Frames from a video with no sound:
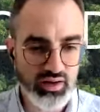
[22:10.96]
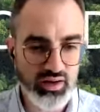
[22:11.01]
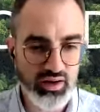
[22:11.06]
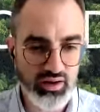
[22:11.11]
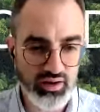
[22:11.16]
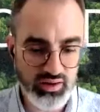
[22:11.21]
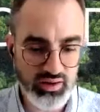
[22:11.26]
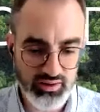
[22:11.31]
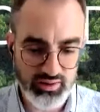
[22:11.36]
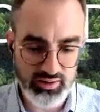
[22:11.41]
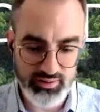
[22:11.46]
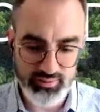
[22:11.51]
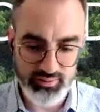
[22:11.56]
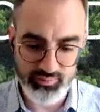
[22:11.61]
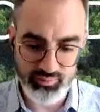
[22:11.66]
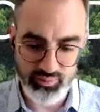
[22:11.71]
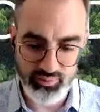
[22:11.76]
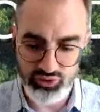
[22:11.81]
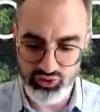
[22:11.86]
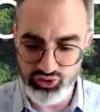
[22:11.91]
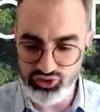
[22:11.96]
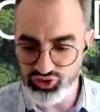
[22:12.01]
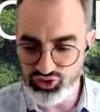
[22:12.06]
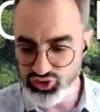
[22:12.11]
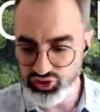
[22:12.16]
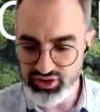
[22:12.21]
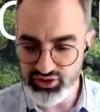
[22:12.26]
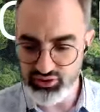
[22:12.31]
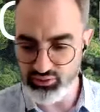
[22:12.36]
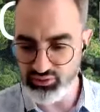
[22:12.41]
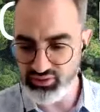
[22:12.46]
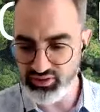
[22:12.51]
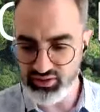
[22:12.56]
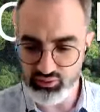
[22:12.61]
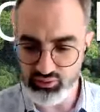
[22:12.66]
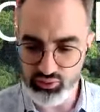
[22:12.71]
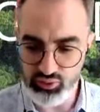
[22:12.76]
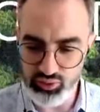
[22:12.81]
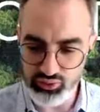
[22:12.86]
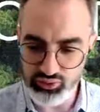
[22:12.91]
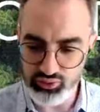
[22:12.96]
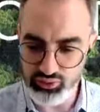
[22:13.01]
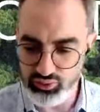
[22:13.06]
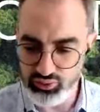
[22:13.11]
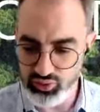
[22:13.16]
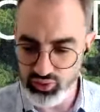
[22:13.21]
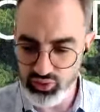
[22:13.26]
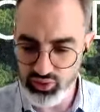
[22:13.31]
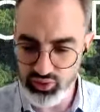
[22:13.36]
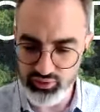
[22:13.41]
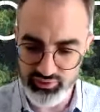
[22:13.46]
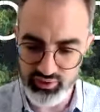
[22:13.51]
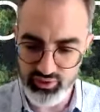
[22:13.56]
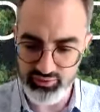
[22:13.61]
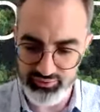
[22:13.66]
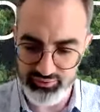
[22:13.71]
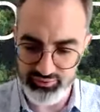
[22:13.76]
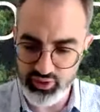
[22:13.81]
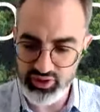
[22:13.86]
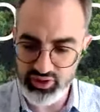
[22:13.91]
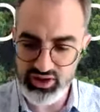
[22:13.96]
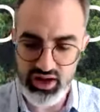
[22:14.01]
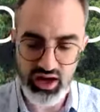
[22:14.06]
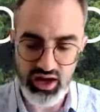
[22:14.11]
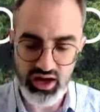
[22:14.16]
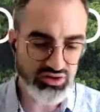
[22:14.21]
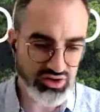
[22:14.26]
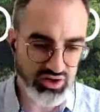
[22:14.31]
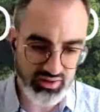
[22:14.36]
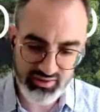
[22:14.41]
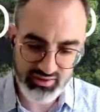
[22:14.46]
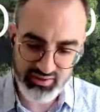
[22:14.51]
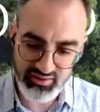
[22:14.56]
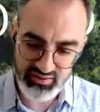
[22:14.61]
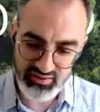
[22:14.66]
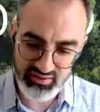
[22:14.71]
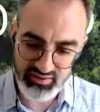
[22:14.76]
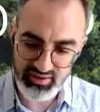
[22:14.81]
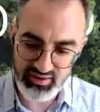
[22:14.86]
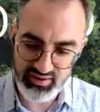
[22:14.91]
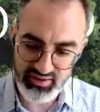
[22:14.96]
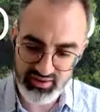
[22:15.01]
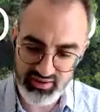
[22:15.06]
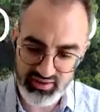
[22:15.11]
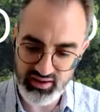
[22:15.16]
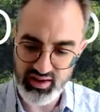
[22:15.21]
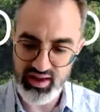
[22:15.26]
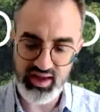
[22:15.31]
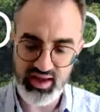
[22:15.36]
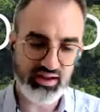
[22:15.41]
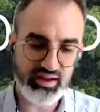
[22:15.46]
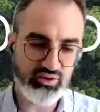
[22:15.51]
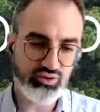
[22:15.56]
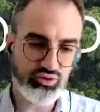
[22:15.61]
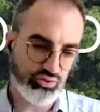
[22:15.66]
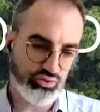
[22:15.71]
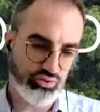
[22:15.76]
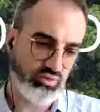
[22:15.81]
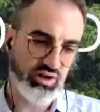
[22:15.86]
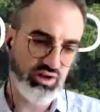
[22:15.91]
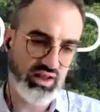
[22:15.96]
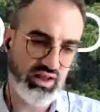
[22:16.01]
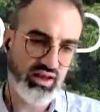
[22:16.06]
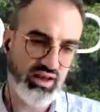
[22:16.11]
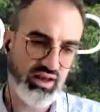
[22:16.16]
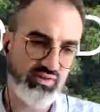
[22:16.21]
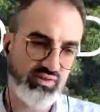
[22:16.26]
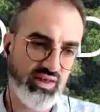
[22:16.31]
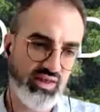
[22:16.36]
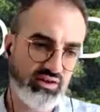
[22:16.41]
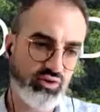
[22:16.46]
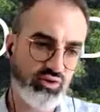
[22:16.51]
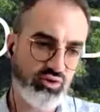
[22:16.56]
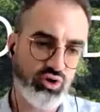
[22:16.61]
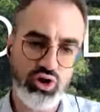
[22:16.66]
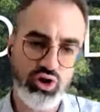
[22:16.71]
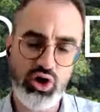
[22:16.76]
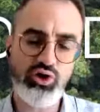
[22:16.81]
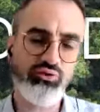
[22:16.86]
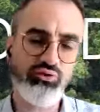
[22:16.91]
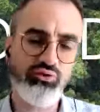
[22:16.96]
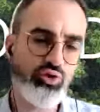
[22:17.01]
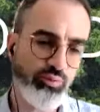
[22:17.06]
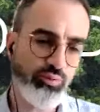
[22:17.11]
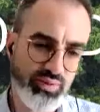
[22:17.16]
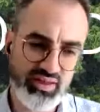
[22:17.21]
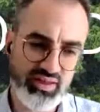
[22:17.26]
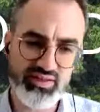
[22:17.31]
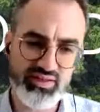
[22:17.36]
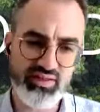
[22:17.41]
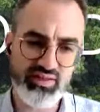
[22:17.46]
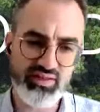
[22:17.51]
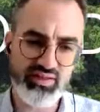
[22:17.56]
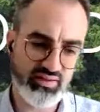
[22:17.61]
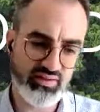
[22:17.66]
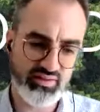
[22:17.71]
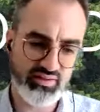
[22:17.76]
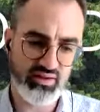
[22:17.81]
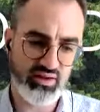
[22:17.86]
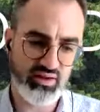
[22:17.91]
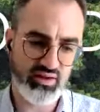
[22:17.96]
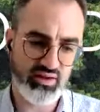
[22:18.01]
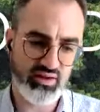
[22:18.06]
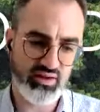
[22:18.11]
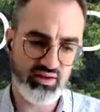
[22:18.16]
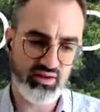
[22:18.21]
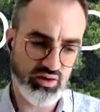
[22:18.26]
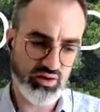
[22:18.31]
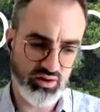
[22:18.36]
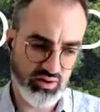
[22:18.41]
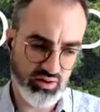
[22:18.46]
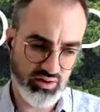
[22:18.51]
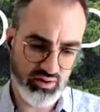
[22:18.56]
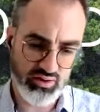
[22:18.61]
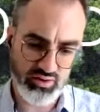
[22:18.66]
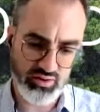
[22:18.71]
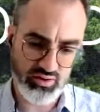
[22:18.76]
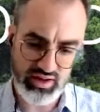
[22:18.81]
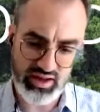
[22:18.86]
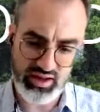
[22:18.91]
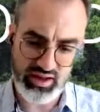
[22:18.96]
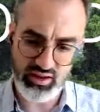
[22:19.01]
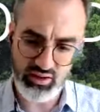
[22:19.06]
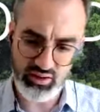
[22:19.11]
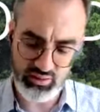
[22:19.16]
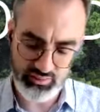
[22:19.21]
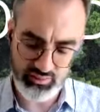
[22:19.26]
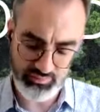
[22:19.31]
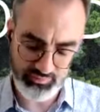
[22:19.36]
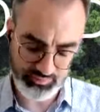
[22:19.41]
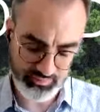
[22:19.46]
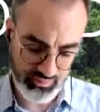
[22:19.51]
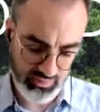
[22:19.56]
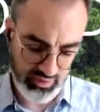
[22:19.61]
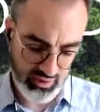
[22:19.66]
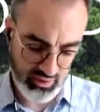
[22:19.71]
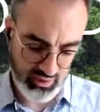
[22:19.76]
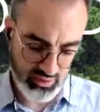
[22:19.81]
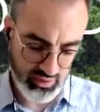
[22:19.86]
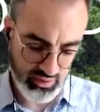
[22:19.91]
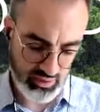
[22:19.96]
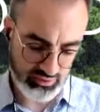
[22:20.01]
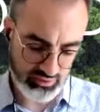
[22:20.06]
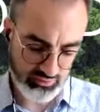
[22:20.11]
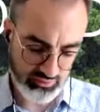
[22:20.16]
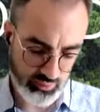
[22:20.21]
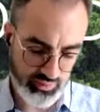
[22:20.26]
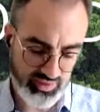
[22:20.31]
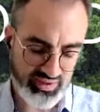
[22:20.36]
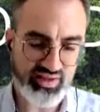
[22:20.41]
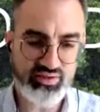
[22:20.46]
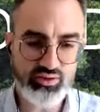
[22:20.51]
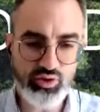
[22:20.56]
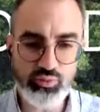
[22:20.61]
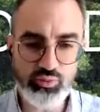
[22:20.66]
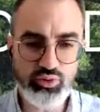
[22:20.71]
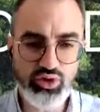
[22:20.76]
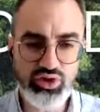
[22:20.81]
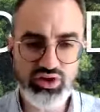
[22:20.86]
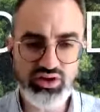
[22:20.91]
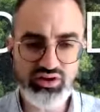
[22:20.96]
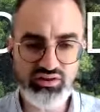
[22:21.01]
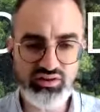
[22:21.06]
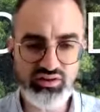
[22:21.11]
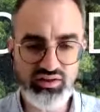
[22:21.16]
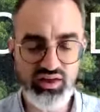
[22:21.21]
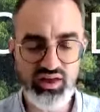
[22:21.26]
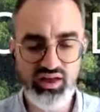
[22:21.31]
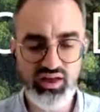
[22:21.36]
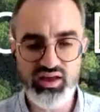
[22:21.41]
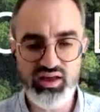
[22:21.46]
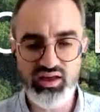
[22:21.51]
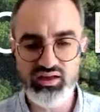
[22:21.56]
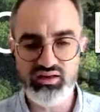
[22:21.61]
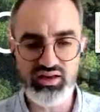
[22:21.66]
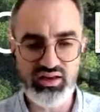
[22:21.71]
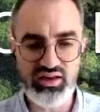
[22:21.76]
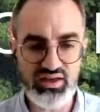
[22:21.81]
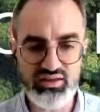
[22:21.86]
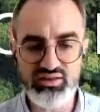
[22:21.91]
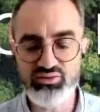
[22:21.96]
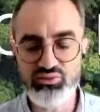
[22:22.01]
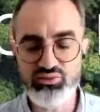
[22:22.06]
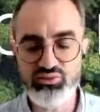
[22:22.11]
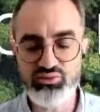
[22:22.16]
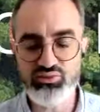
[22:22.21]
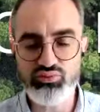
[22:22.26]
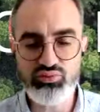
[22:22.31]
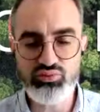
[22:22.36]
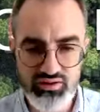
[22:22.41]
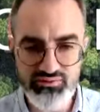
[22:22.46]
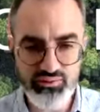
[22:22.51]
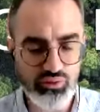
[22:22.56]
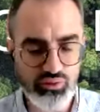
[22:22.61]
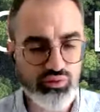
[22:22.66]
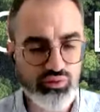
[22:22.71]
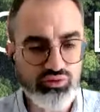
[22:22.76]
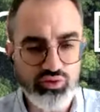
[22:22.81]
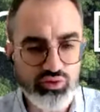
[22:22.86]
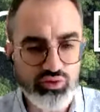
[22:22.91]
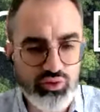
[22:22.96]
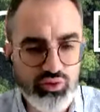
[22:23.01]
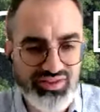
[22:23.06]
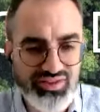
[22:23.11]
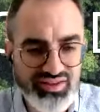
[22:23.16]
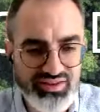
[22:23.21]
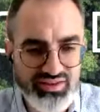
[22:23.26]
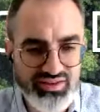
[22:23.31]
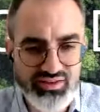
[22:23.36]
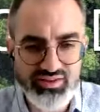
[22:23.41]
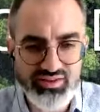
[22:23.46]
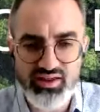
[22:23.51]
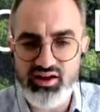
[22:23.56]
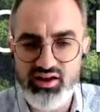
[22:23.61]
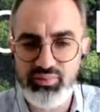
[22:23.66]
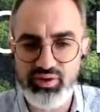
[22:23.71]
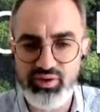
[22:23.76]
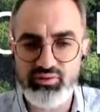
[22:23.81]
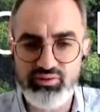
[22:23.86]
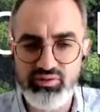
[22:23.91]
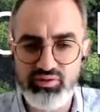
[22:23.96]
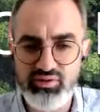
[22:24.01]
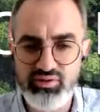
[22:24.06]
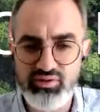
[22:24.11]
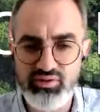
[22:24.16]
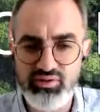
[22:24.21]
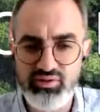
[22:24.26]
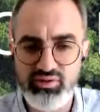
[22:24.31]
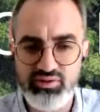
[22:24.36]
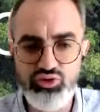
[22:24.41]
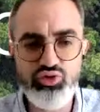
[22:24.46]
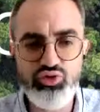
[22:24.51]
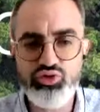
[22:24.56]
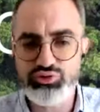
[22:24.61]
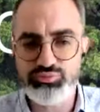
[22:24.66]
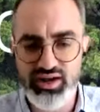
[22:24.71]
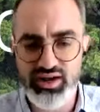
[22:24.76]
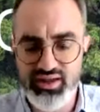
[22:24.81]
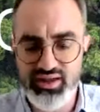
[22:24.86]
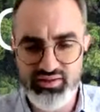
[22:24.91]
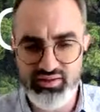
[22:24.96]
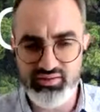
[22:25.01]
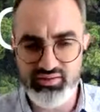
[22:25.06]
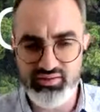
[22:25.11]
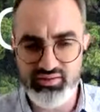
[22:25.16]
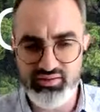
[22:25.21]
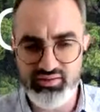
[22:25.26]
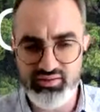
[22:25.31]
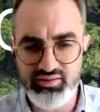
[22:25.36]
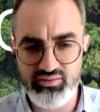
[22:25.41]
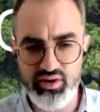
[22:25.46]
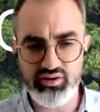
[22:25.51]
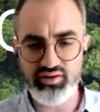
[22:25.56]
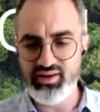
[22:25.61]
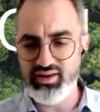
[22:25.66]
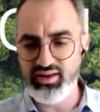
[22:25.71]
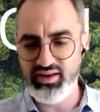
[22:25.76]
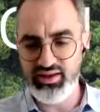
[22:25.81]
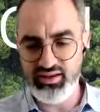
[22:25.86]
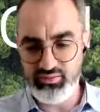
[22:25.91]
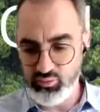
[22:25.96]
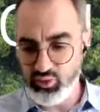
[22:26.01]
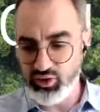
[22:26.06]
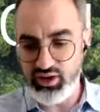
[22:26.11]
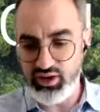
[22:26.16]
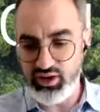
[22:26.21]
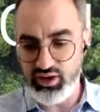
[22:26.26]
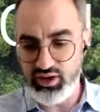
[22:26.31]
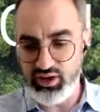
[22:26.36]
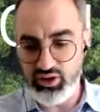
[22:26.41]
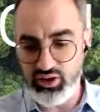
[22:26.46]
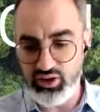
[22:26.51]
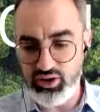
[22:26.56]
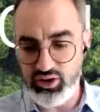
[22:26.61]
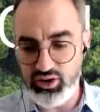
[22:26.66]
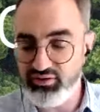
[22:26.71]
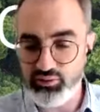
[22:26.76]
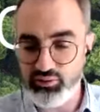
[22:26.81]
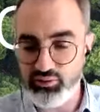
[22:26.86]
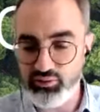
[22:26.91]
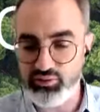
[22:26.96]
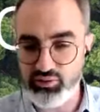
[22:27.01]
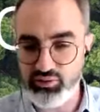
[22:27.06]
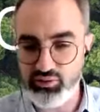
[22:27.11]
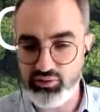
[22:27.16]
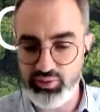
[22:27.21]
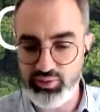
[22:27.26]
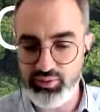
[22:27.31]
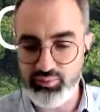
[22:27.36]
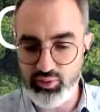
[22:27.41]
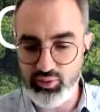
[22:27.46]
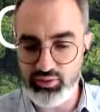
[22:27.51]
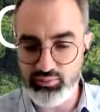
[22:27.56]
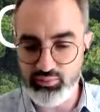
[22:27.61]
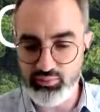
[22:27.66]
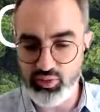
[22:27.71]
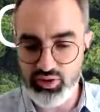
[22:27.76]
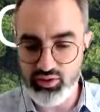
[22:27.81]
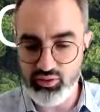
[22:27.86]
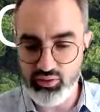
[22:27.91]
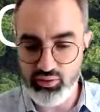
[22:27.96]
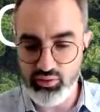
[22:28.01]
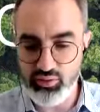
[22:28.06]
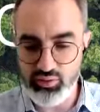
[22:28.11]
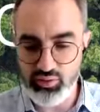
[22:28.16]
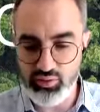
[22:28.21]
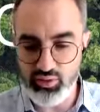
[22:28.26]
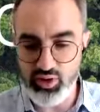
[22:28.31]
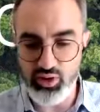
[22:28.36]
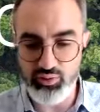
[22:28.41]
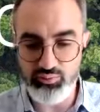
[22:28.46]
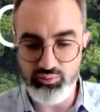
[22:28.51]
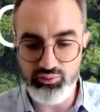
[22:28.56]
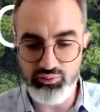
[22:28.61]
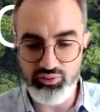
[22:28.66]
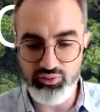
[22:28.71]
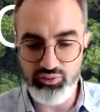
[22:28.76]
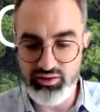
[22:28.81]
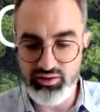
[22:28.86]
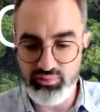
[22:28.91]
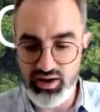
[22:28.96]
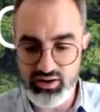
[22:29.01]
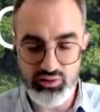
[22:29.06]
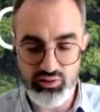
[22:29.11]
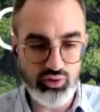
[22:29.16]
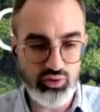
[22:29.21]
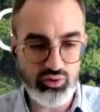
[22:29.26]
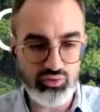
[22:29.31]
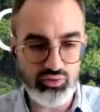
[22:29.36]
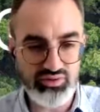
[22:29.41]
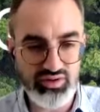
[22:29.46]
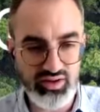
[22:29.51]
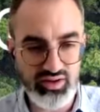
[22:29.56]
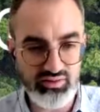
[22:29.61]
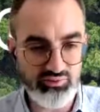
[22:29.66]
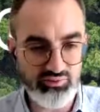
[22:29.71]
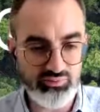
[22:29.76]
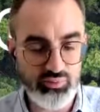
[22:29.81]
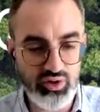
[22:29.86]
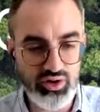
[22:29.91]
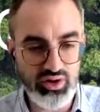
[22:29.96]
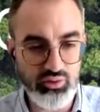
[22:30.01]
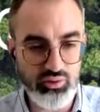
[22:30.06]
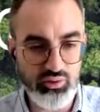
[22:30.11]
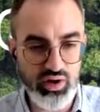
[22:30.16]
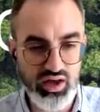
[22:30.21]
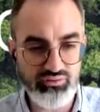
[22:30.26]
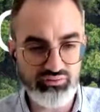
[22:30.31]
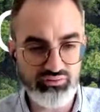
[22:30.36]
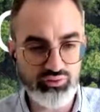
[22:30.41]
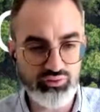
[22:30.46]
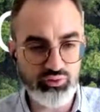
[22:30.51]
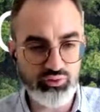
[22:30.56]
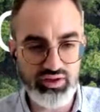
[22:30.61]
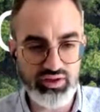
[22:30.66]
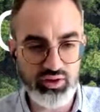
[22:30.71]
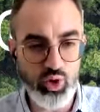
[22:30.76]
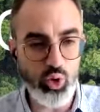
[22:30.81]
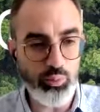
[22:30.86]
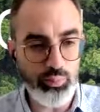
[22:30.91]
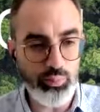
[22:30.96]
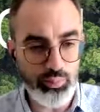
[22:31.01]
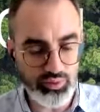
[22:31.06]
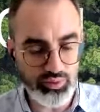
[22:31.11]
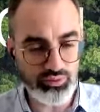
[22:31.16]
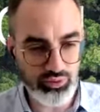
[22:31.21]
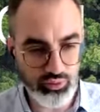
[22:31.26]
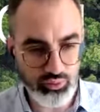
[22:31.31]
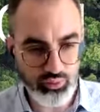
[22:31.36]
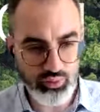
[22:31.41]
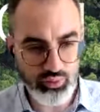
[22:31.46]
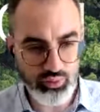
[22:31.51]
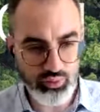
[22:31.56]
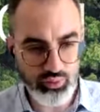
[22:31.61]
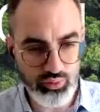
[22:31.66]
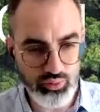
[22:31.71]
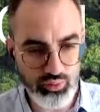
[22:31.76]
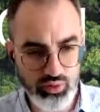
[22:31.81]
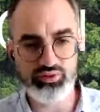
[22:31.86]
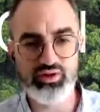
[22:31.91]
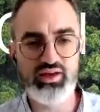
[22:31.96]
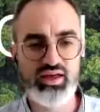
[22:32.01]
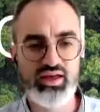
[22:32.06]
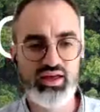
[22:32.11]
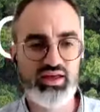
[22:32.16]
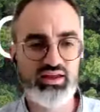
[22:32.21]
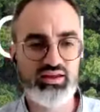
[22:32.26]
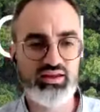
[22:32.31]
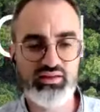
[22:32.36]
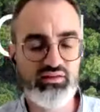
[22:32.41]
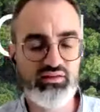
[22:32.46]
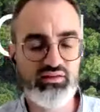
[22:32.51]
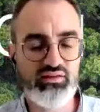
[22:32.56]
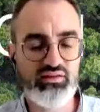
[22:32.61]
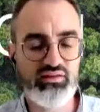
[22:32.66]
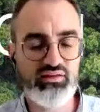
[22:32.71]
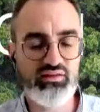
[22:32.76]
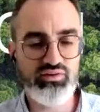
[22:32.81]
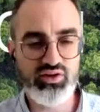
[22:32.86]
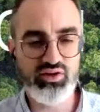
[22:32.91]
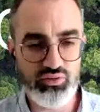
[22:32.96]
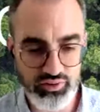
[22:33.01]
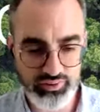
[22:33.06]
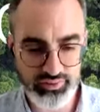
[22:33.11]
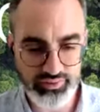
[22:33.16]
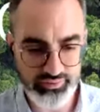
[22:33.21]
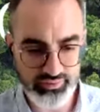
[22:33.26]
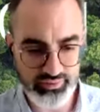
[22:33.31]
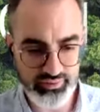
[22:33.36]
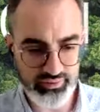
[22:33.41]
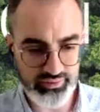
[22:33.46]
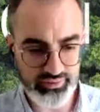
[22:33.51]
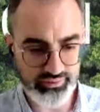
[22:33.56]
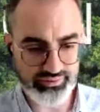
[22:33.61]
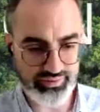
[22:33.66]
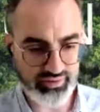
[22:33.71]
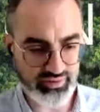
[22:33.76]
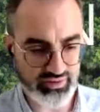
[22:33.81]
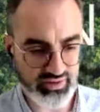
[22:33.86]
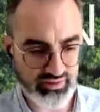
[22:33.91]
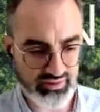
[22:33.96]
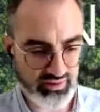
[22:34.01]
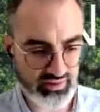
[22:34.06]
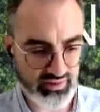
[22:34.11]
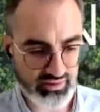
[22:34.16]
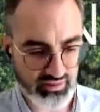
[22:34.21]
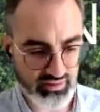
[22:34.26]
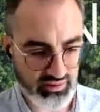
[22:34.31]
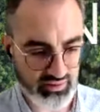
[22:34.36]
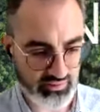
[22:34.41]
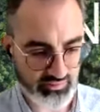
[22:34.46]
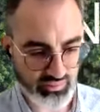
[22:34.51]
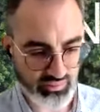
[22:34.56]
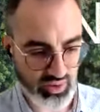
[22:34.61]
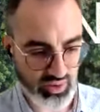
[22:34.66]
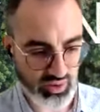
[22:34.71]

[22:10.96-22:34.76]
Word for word: Um, usually you tend to go to a, a, very large city and you realize that a lot of the business uh, uh, um, a lot of the business community is really focused on the city itself because it's huge places right in monaco it's different Your people in monaco obviously by the context of monaco have to be open to the world and it's giving you a, a, a fantastic uh,